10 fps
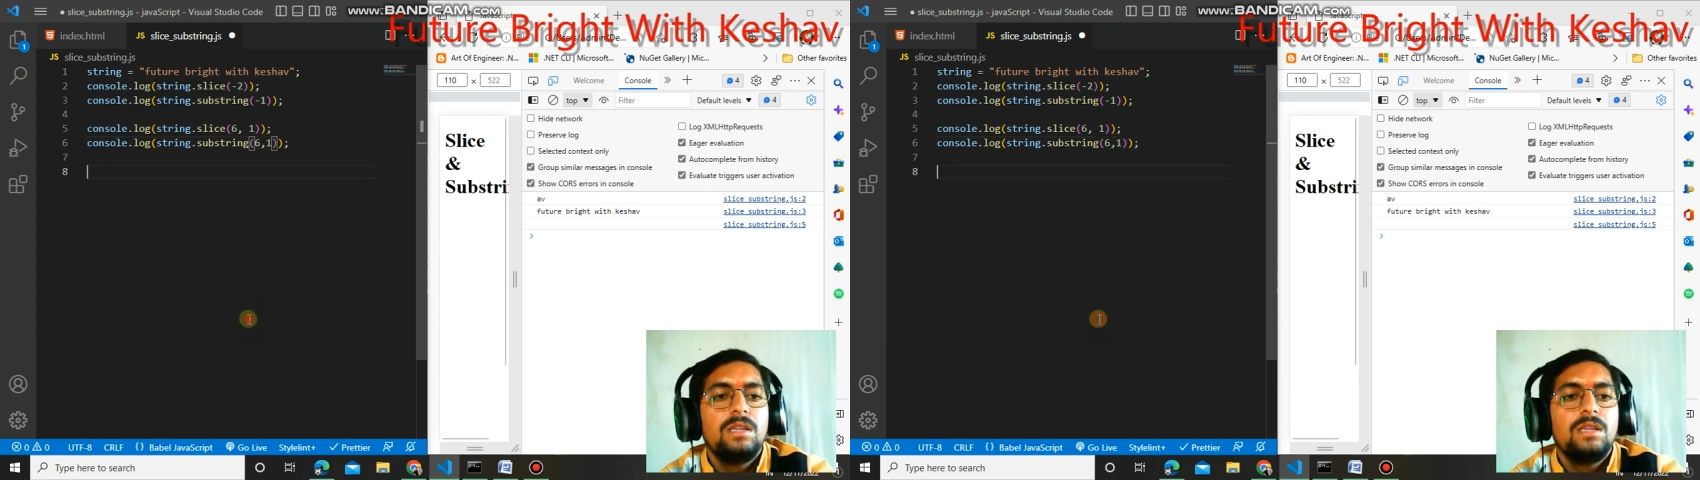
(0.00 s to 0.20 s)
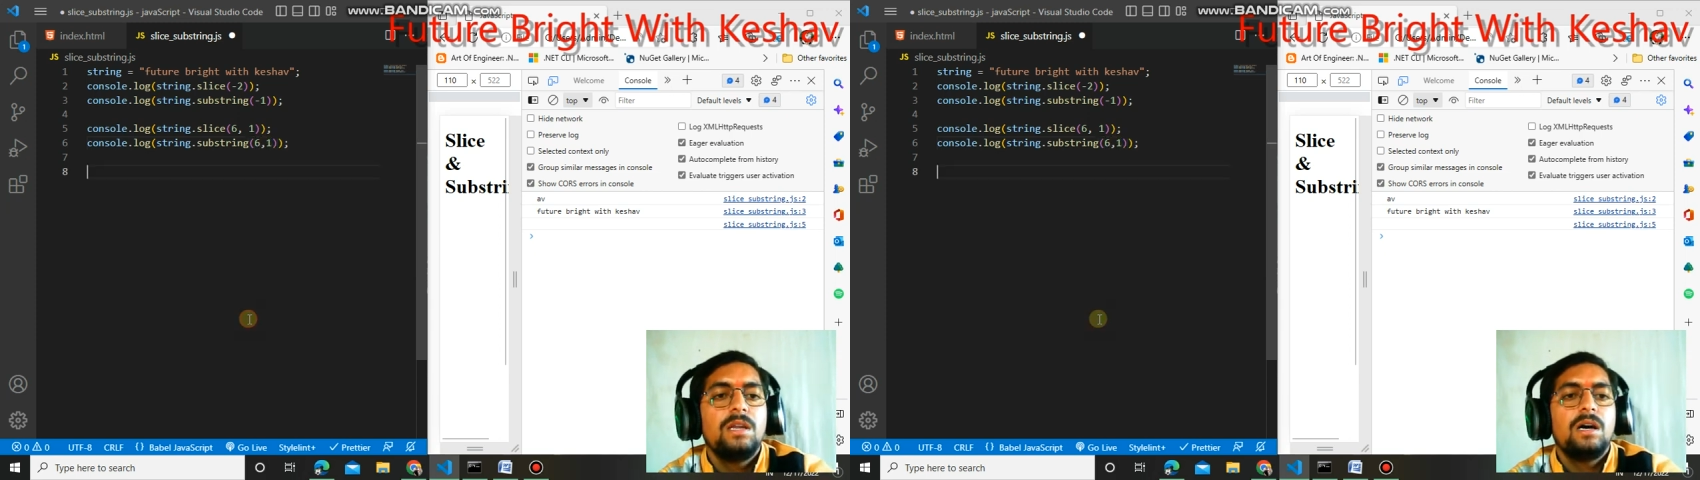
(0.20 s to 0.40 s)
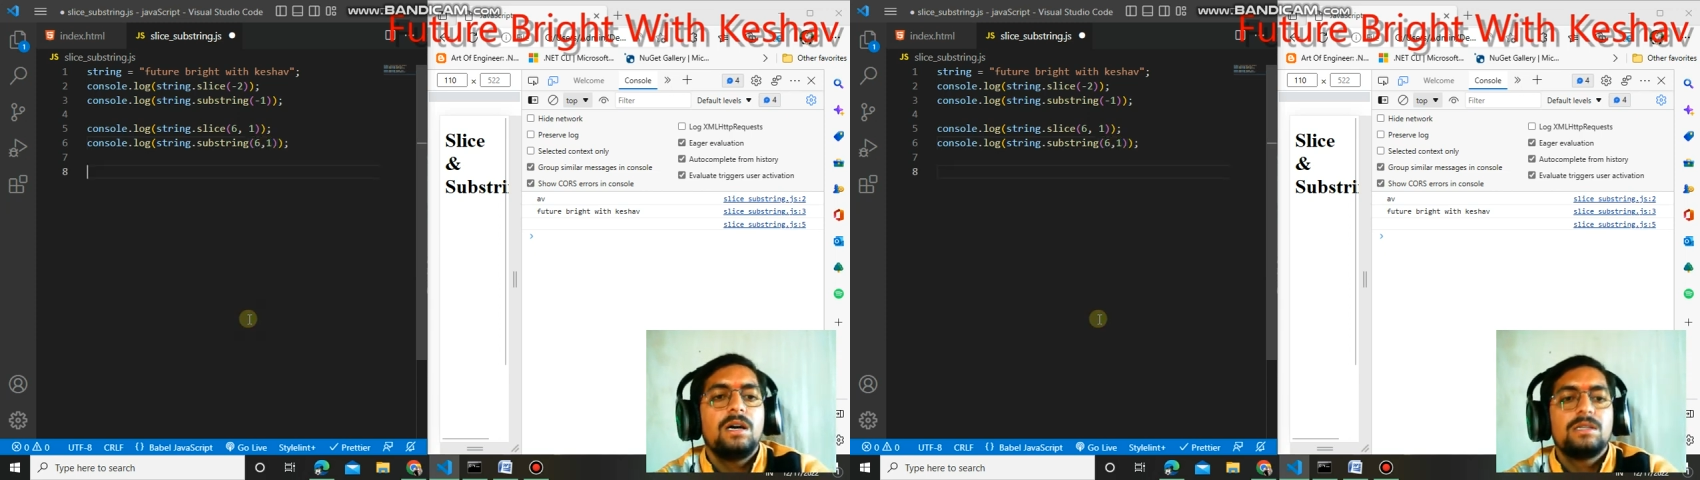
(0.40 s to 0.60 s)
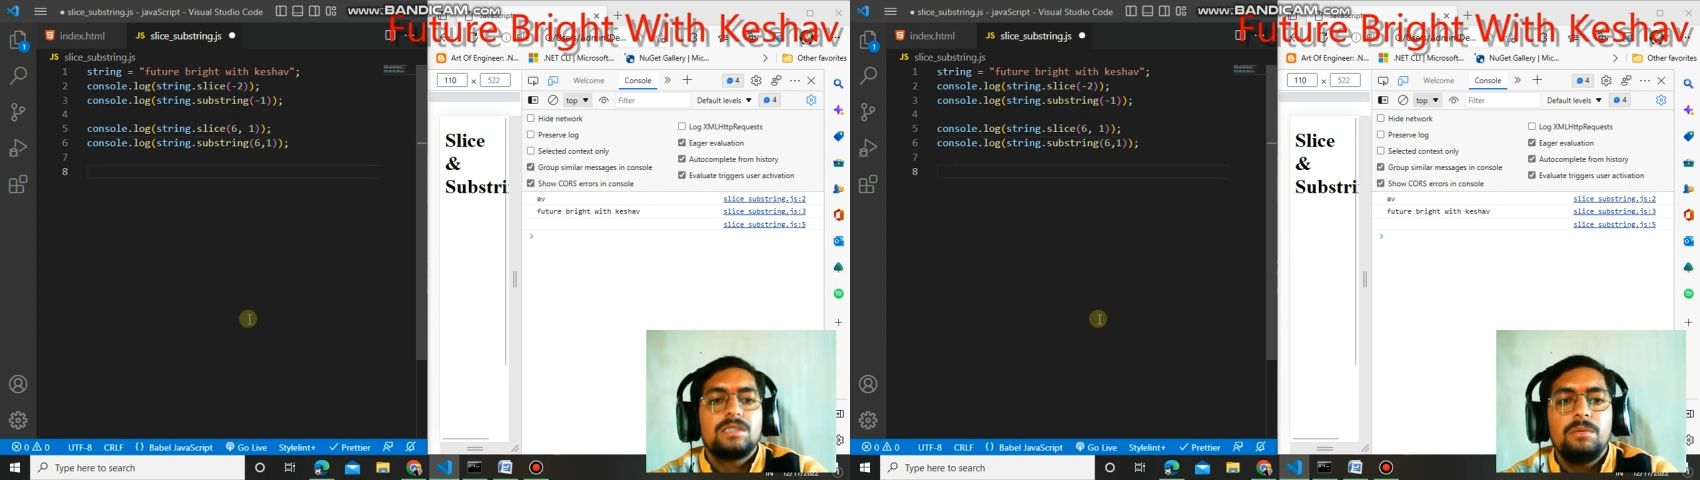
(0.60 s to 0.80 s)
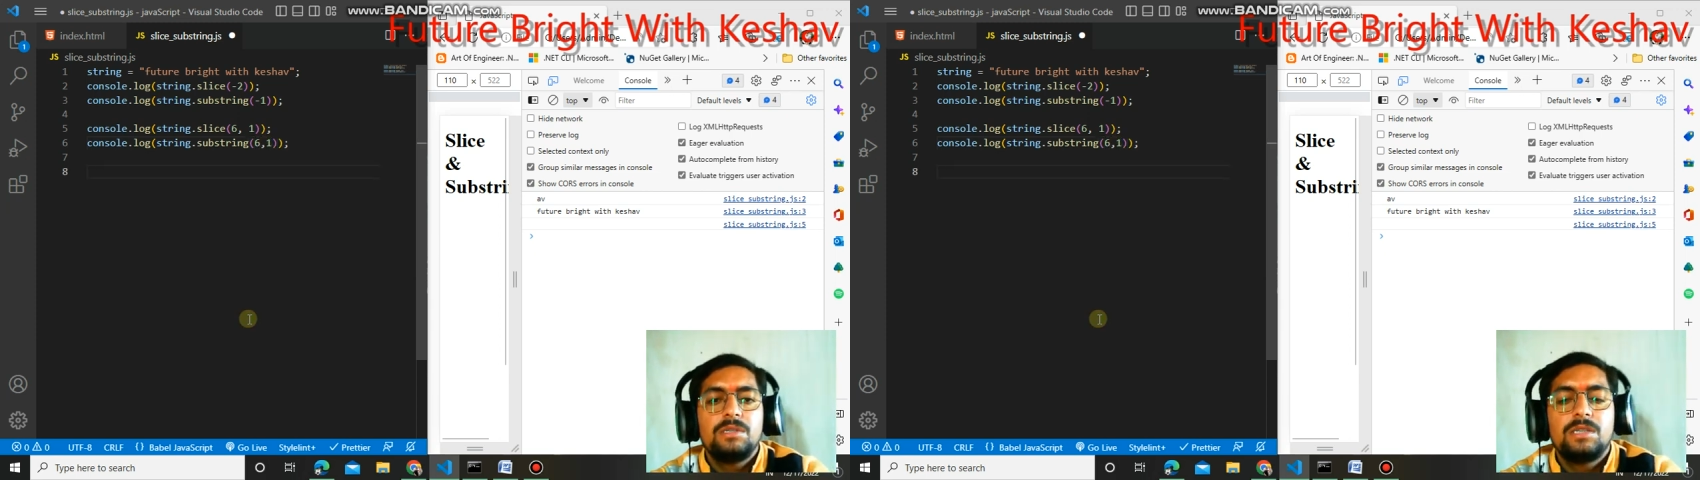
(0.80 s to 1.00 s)
in the
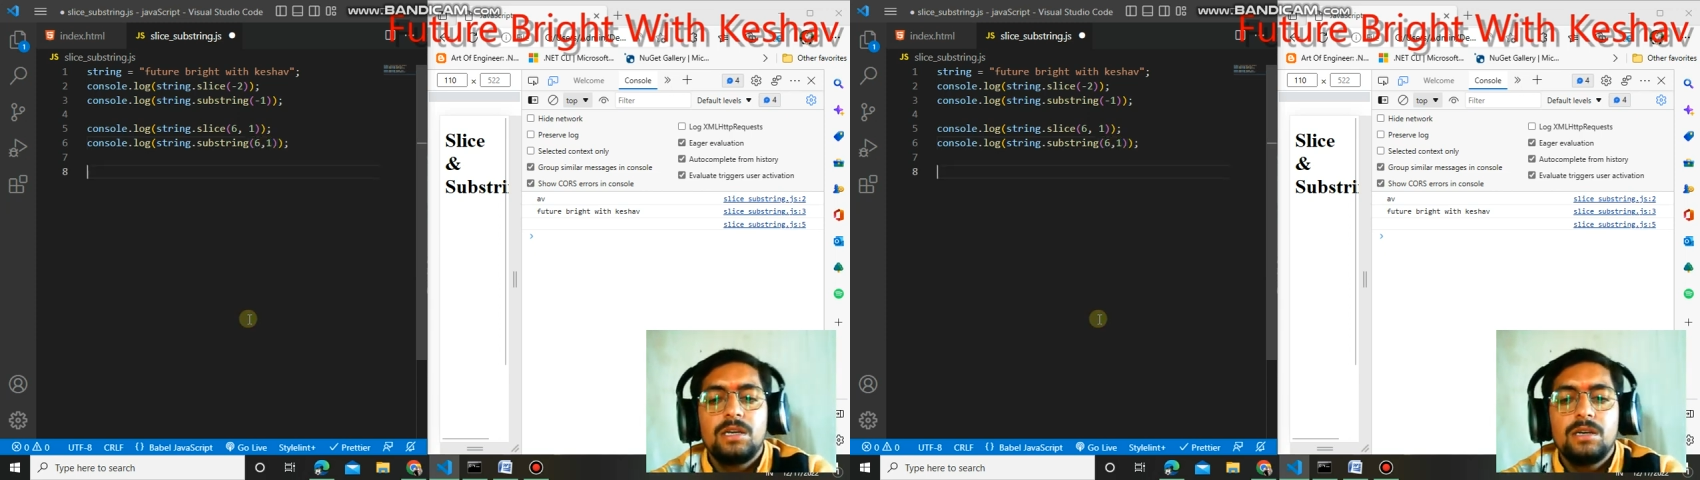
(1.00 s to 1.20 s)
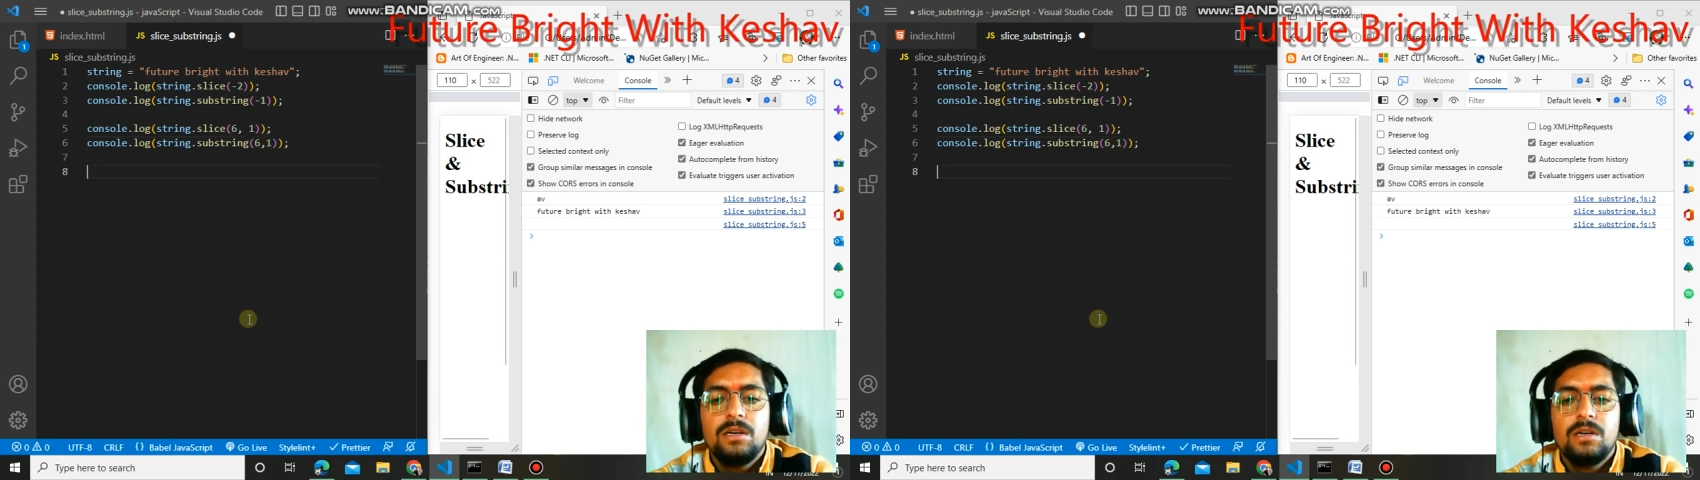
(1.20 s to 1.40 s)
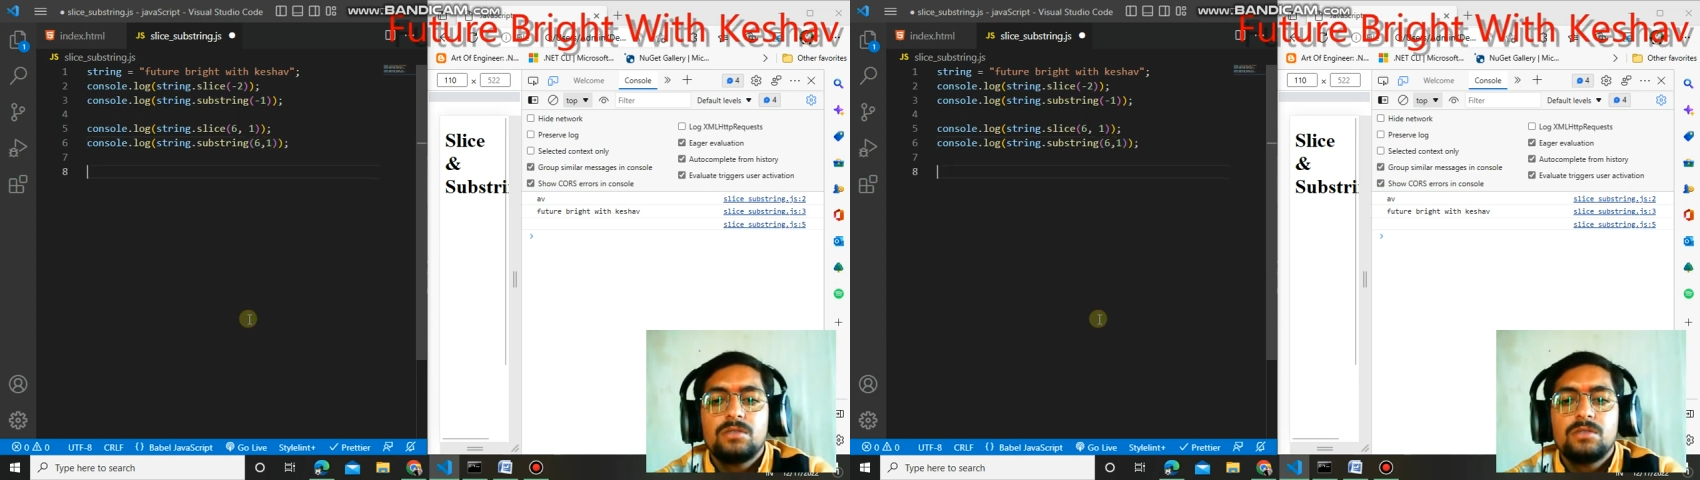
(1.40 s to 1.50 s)
substring,